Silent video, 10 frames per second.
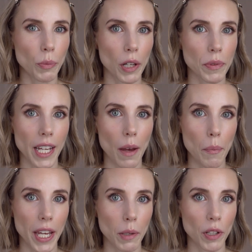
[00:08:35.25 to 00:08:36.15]
be able to get
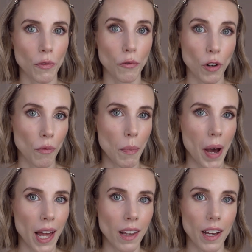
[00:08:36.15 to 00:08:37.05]
pigment from the
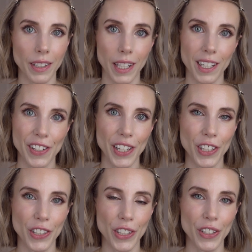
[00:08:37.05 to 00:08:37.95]
palette as I
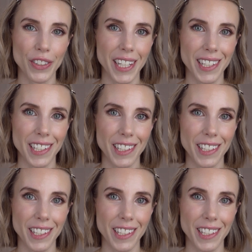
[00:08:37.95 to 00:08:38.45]
continue to use it.